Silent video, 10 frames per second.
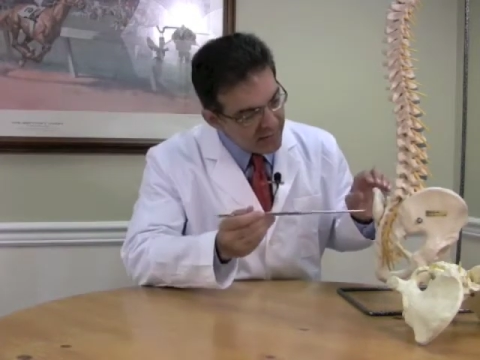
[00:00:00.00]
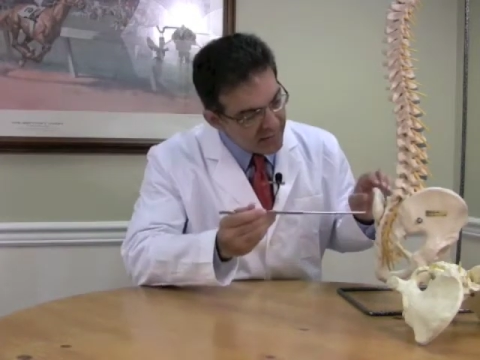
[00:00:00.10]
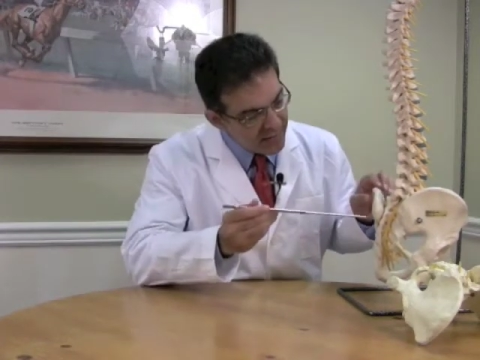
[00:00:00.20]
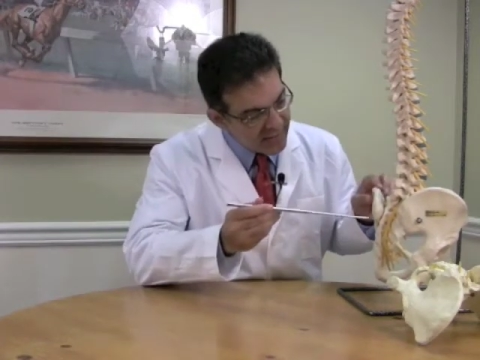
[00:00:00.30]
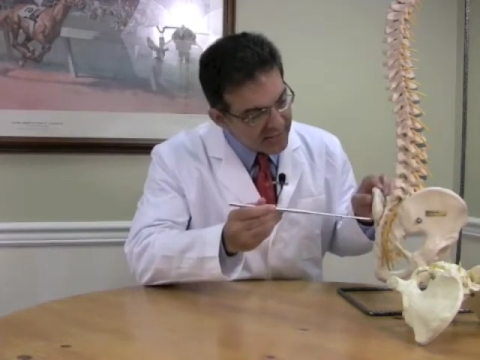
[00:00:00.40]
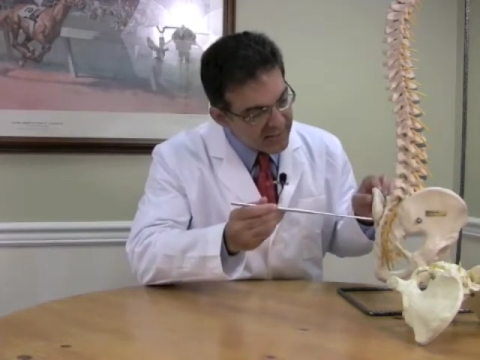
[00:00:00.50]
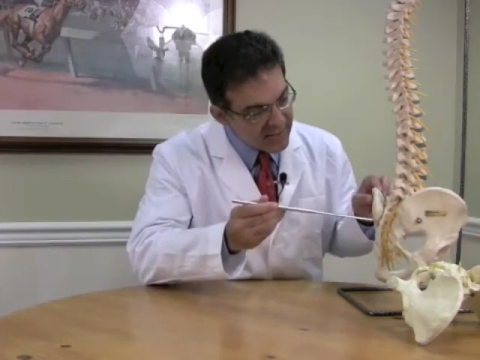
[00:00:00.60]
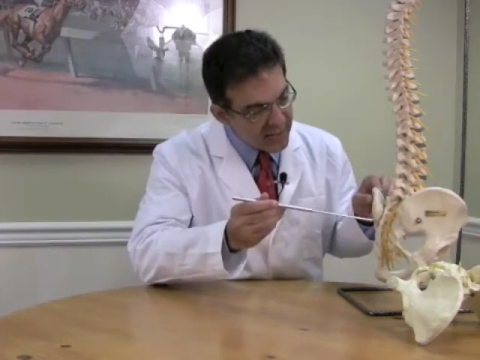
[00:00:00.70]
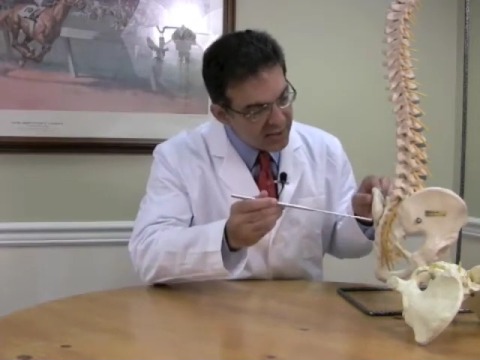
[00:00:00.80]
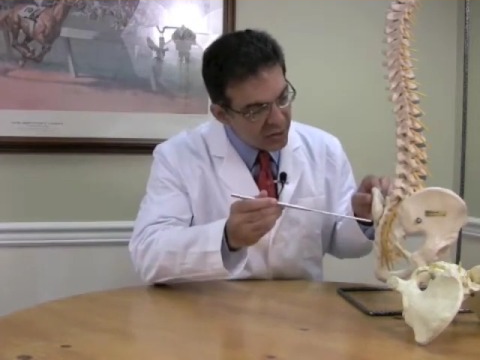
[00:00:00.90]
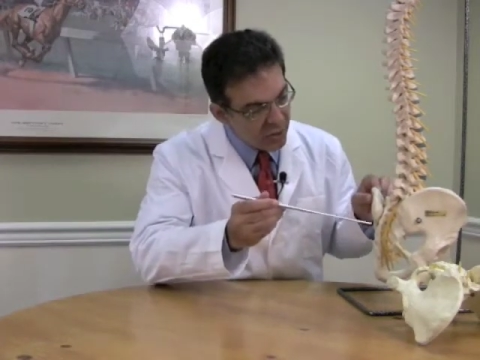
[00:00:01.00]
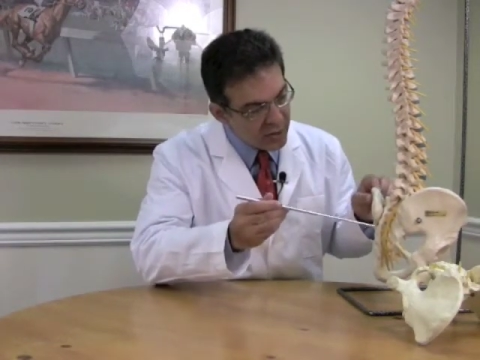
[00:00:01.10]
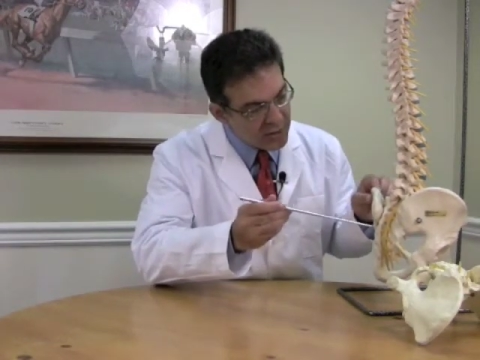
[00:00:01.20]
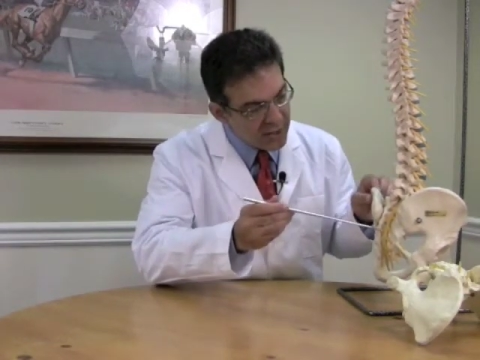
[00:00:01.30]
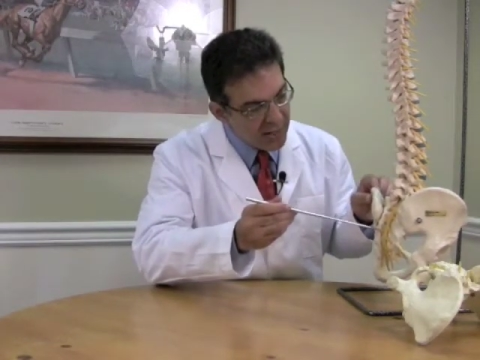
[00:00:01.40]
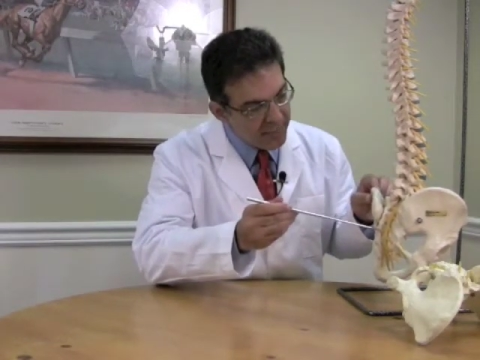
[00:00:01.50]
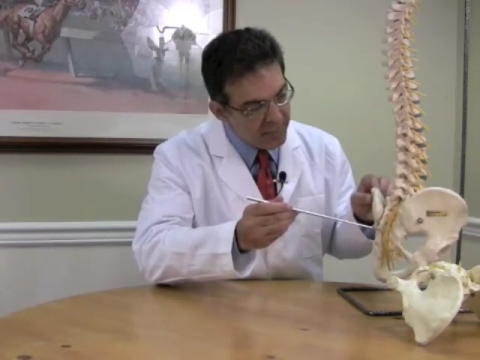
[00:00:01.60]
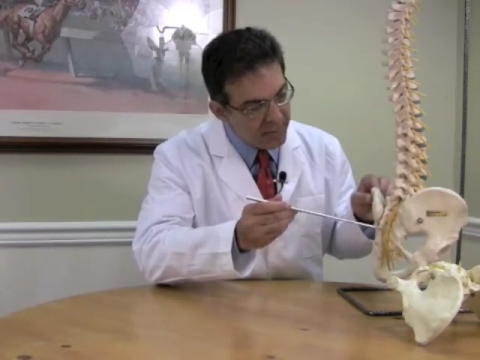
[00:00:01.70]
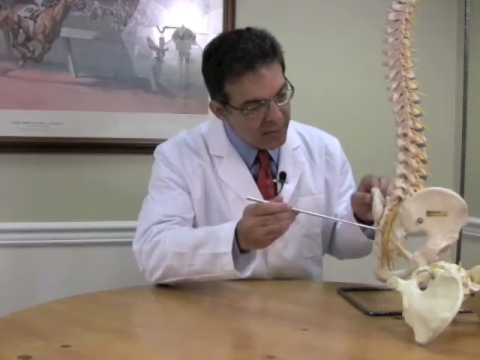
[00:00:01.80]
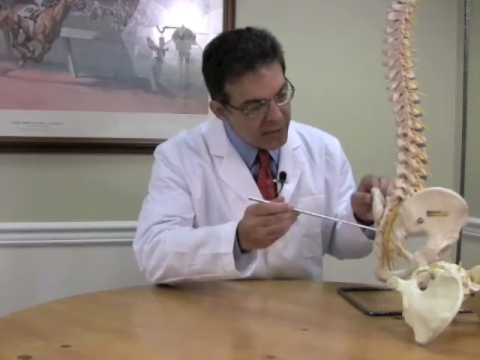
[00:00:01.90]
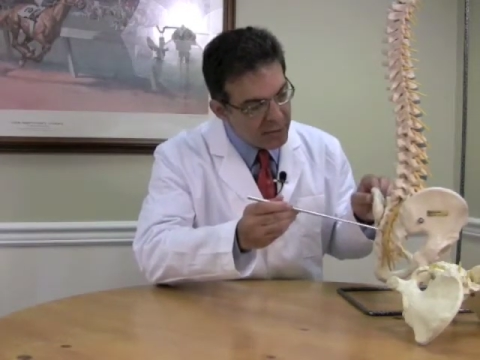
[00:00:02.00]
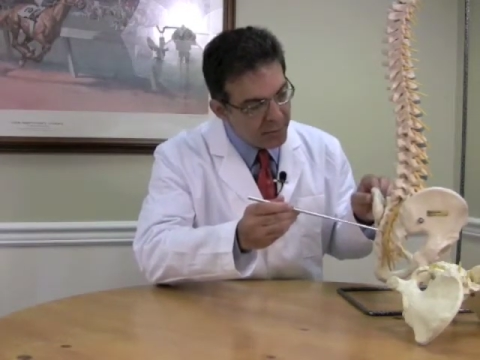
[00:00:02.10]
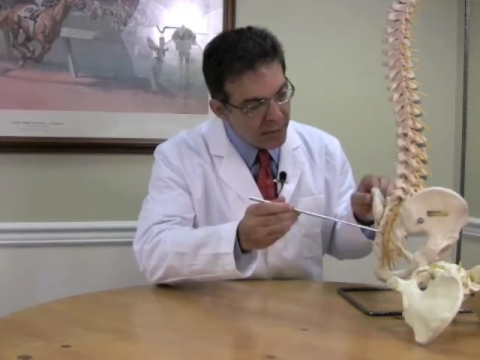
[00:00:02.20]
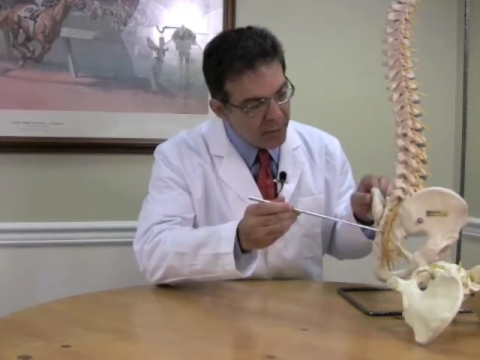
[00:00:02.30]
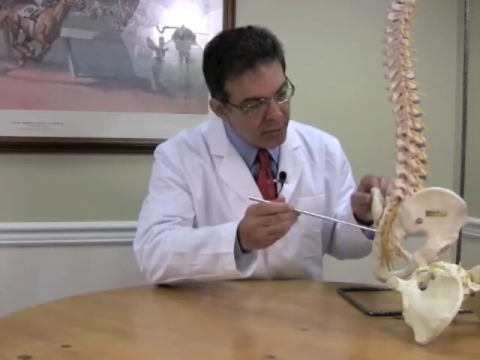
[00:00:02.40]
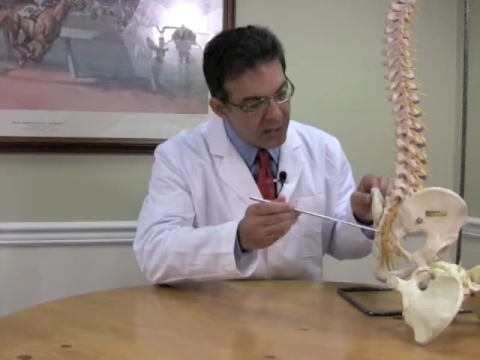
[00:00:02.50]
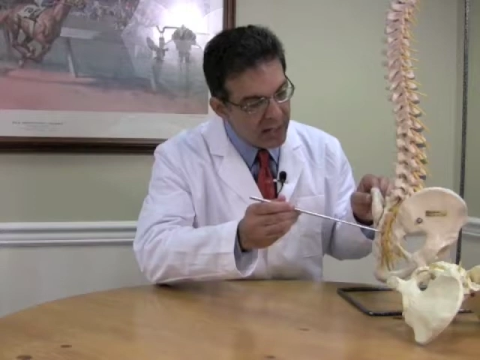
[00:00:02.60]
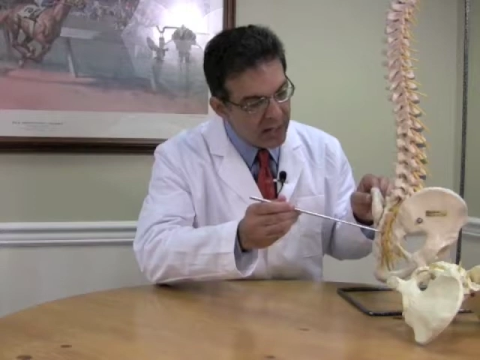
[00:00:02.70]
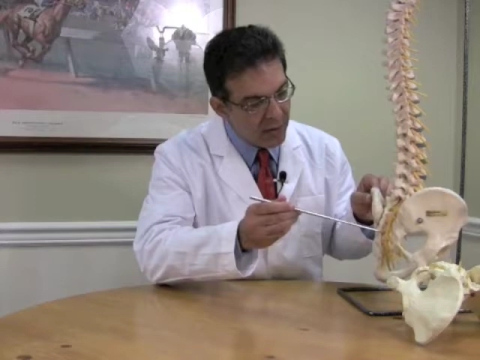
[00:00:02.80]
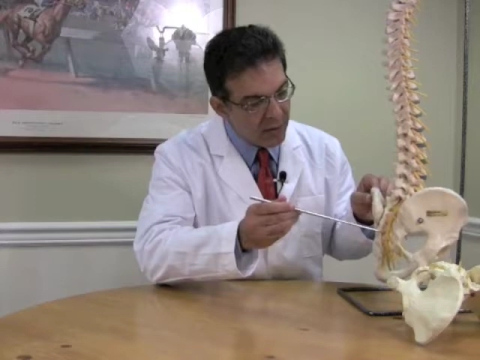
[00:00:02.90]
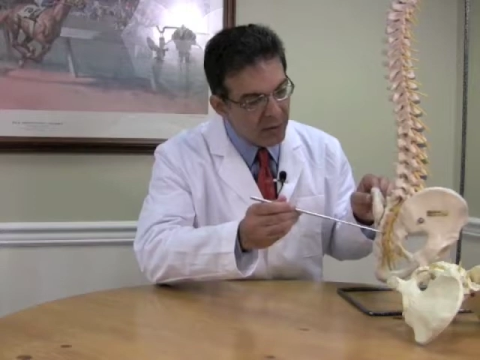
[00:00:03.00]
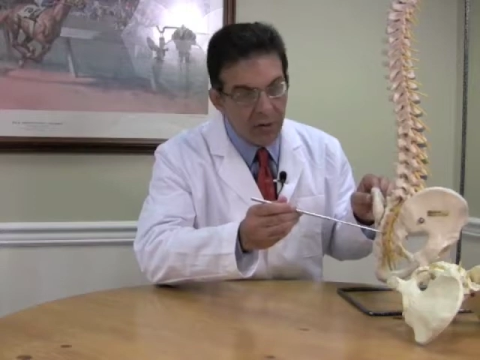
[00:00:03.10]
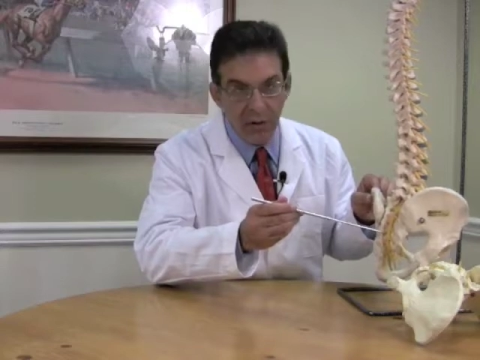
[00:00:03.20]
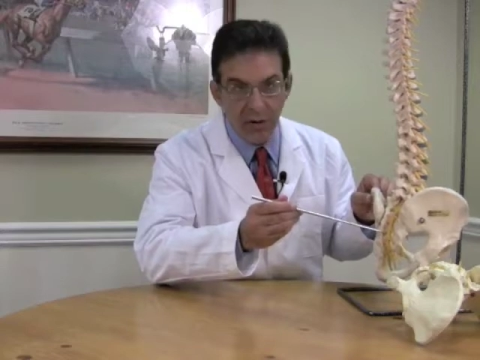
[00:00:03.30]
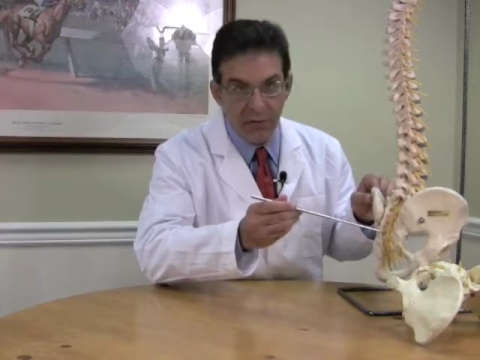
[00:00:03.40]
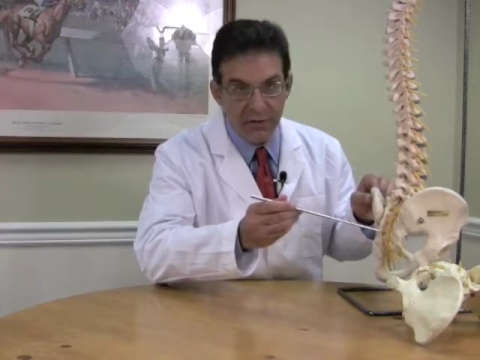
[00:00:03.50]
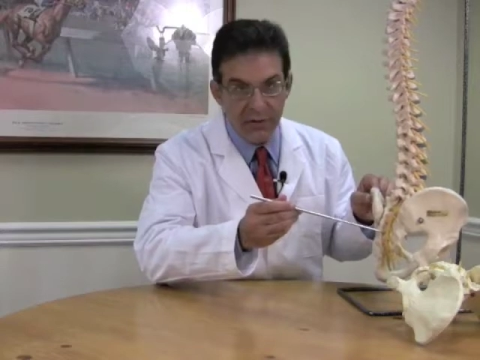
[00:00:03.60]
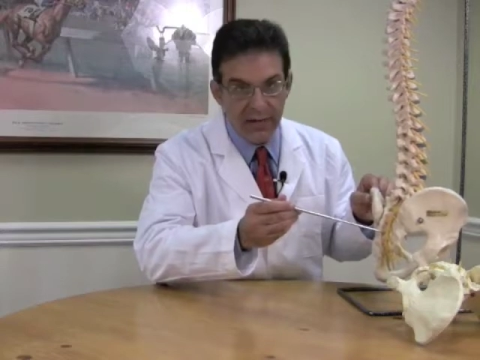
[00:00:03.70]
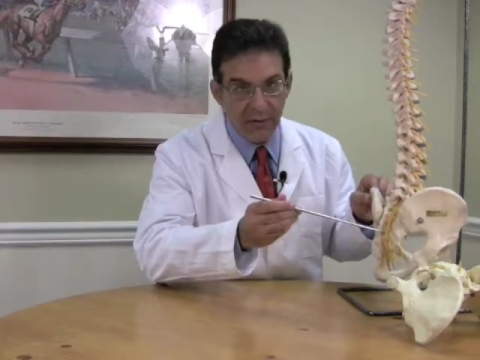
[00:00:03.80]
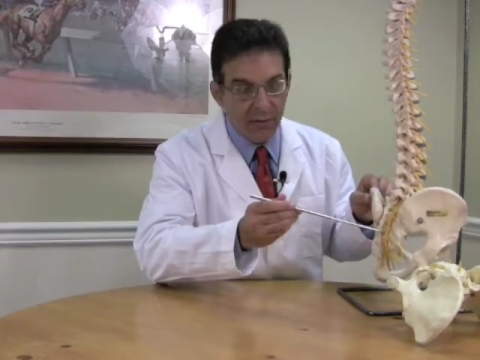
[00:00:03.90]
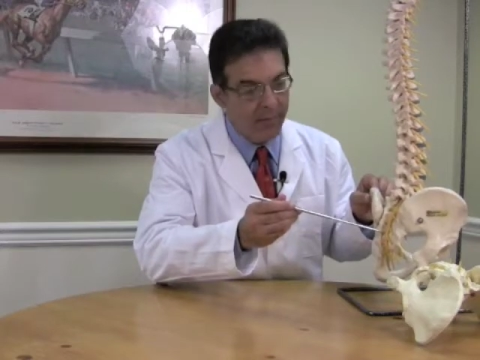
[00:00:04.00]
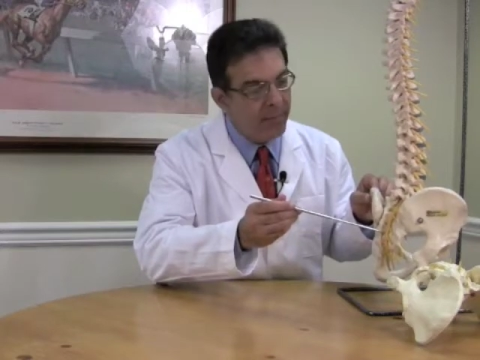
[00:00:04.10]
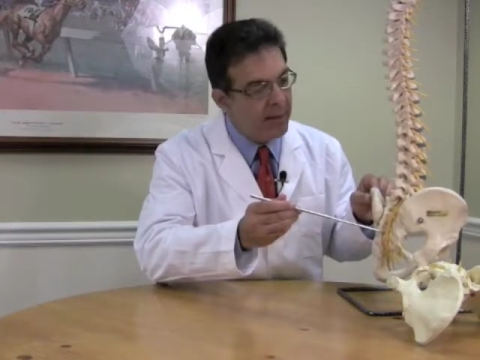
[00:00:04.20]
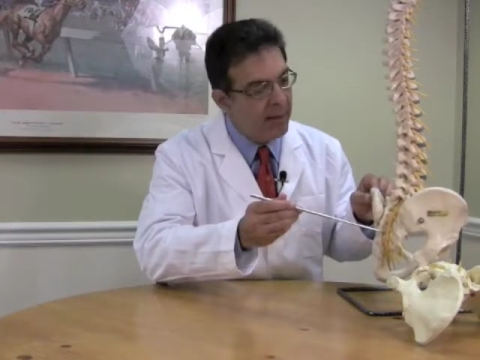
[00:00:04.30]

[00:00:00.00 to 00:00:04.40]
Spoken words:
that sit on top of this bone here called the sacrum.